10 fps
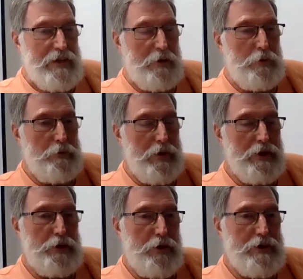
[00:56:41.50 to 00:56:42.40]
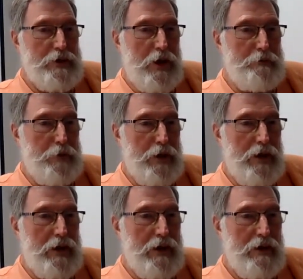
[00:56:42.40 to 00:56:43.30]
Now we make sure it's not
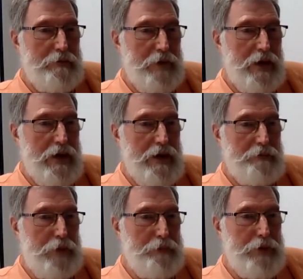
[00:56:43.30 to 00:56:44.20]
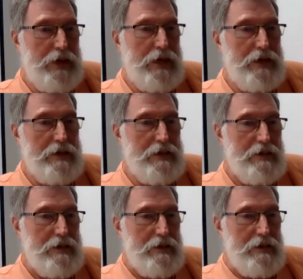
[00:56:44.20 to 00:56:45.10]
by picking it,
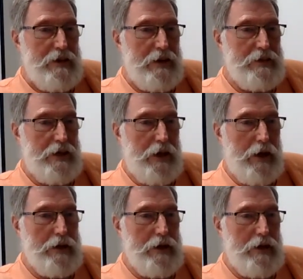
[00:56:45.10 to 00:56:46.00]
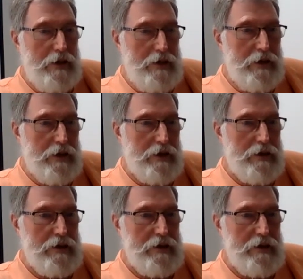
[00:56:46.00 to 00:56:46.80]
husking it, and eating it.